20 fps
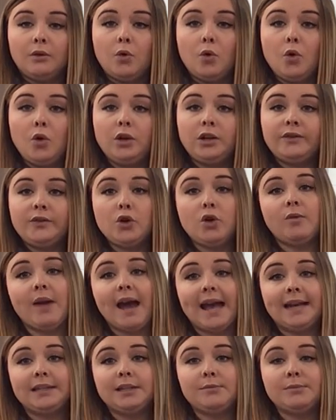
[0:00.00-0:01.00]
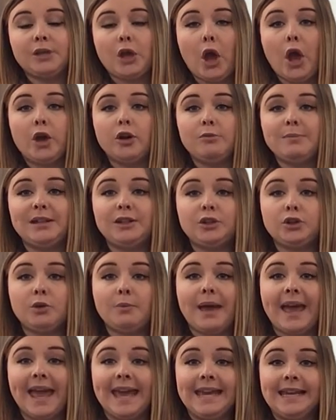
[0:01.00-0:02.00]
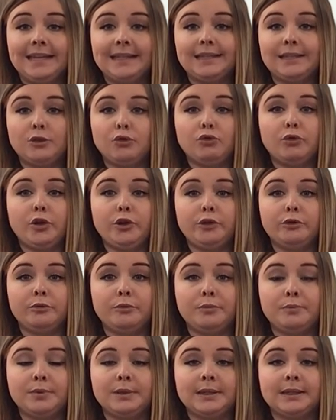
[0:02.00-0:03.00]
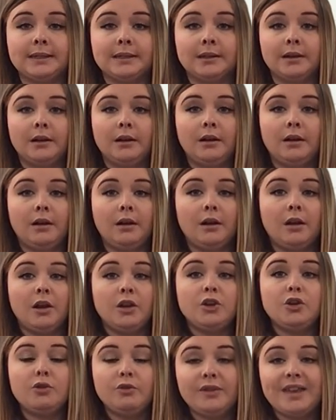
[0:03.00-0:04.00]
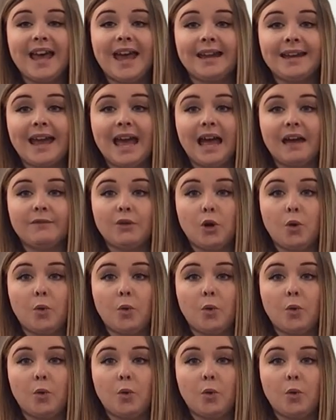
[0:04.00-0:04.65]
all of your items at home into eight groups, you'll then have a